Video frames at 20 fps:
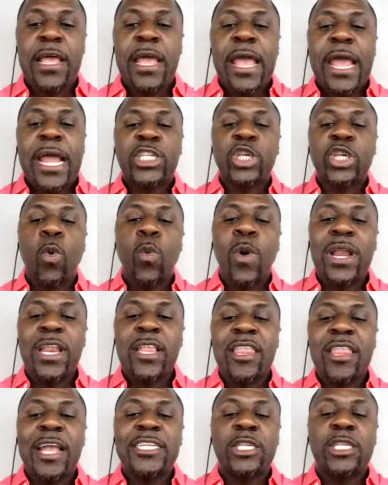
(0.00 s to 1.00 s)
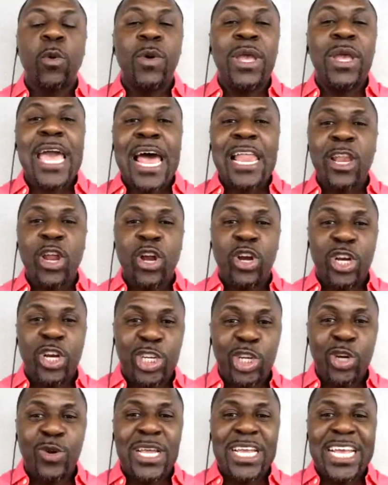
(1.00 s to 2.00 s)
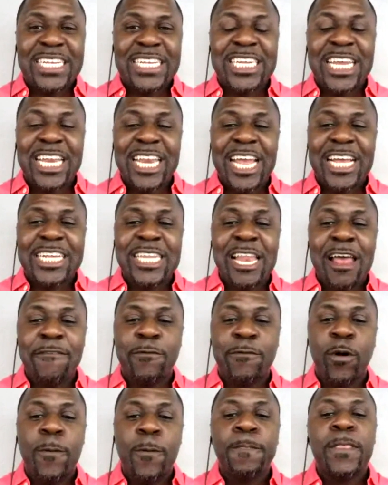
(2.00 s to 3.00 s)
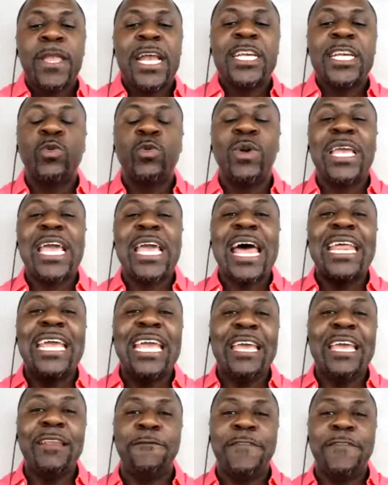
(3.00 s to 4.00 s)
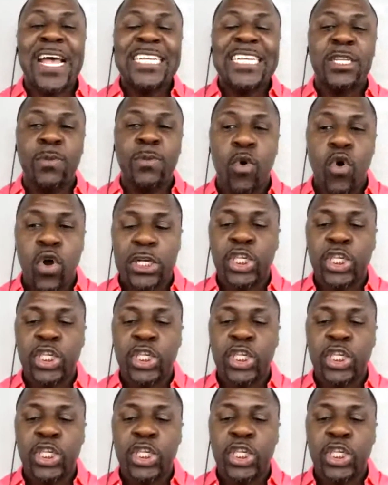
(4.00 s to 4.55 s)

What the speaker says: And so one of the things that we got to learn to do to get to the next level is we got to invest more.